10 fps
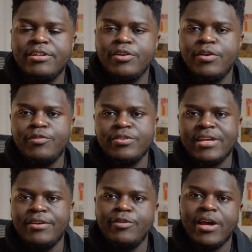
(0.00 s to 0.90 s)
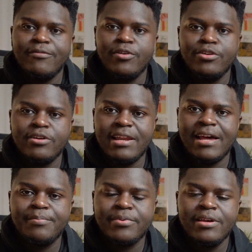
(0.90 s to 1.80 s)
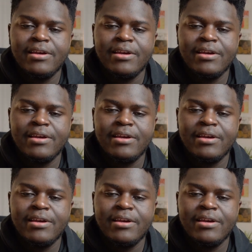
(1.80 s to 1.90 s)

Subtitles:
You know, if you have it on your lap,